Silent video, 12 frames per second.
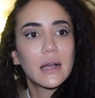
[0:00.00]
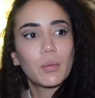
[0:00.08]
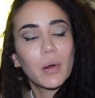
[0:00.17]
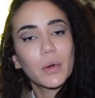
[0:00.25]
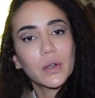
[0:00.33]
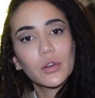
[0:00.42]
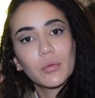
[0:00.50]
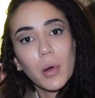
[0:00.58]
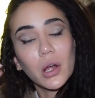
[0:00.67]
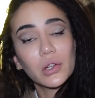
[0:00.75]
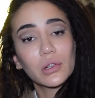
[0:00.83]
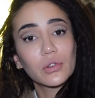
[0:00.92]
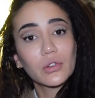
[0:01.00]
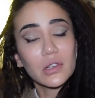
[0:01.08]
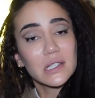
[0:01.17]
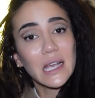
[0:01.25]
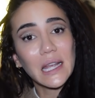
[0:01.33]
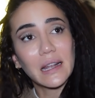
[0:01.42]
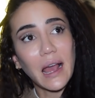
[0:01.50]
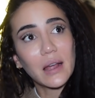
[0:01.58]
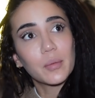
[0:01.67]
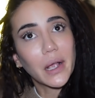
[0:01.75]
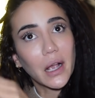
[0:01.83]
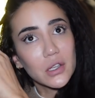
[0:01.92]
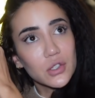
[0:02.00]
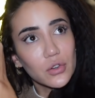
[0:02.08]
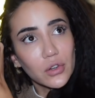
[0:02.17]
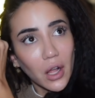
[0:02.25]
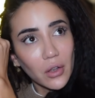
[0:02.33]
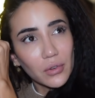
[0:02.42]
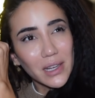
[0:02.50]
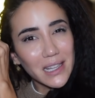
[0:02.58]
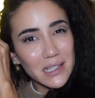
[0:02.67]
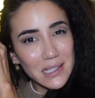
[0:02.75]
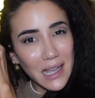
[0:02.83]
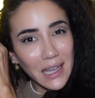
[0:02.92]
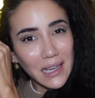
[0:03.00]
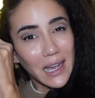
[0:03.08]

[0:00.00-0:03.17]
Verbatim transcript: But when you're a model, you don't say that, because you're not really saying,